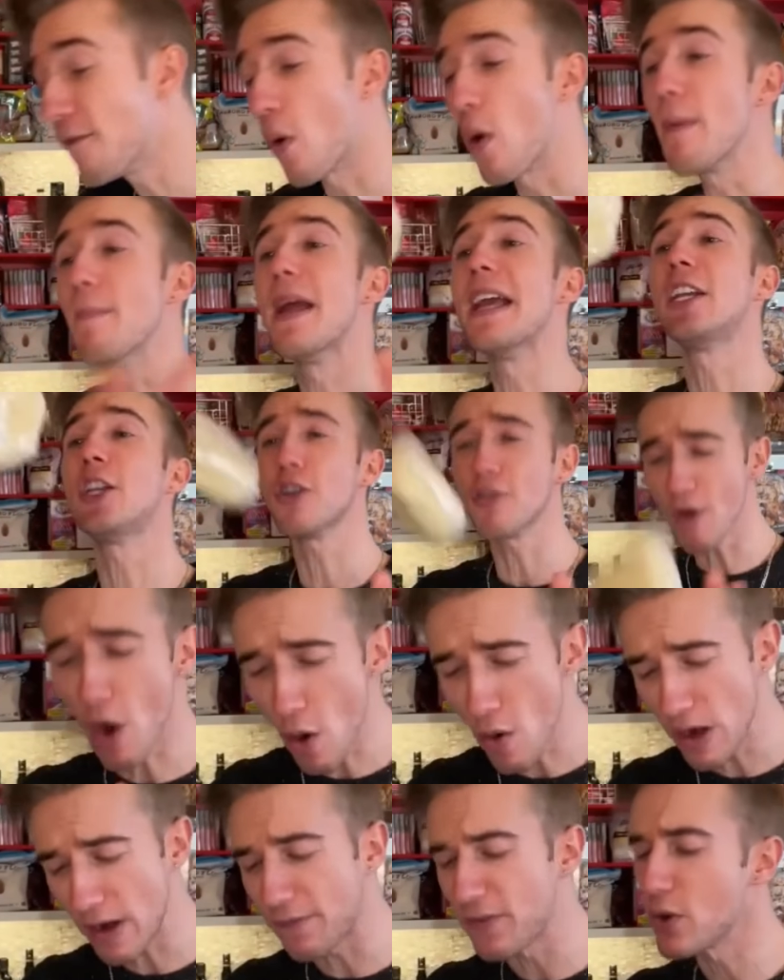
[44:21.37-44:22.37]
or make your
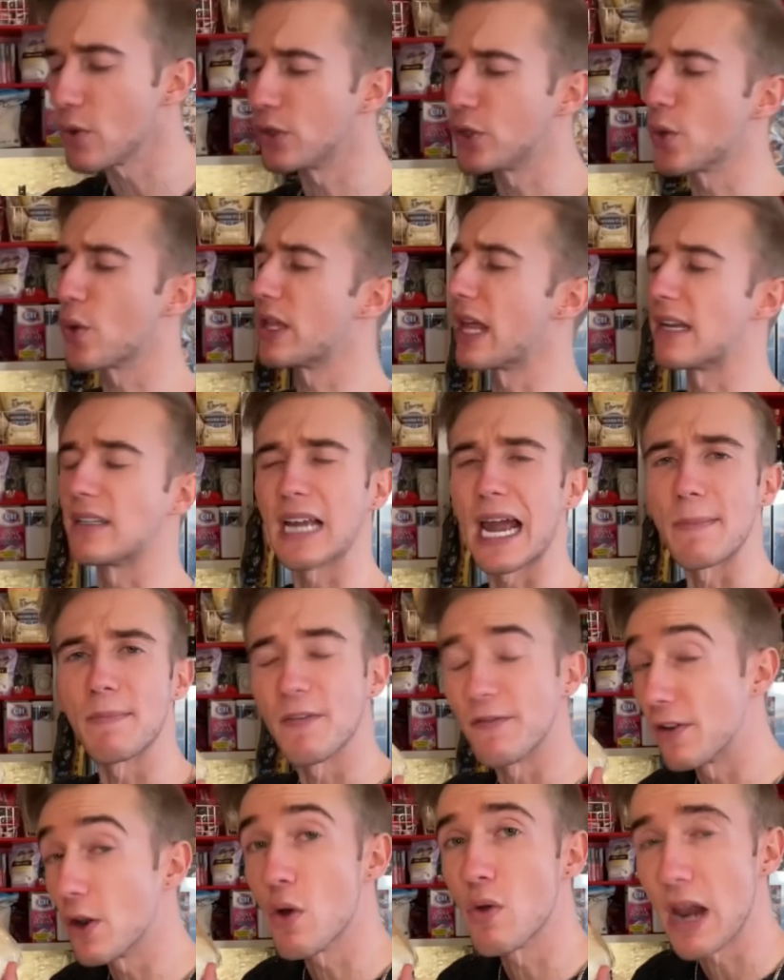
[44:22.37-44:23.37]
own if you enjoy that
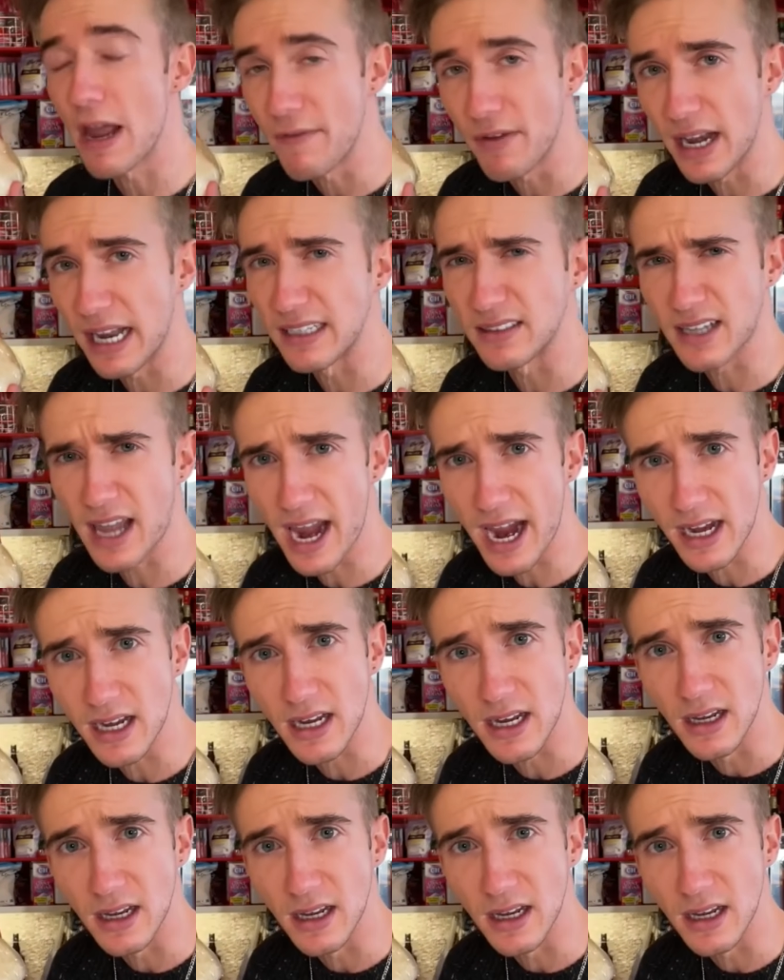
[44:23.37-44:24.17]
type of low-level anxiety.